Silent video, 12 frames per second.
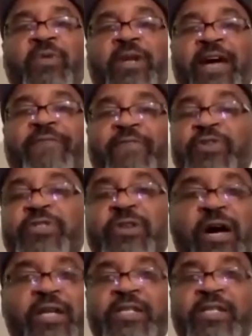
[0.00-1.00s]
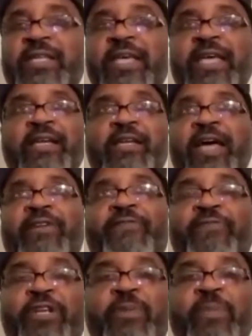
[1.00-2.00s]
When I first started this thing, I had a
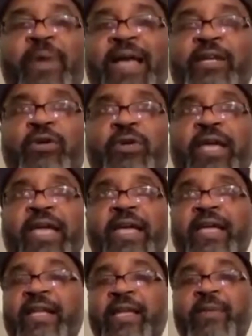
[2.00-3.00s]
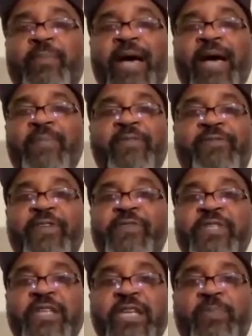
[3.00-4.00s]
friend of mine to go to A&M, buy me
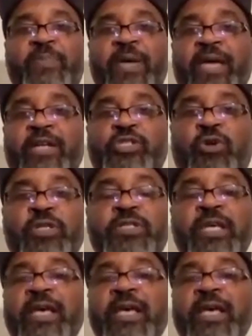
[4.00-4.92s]
15 pair of shorts.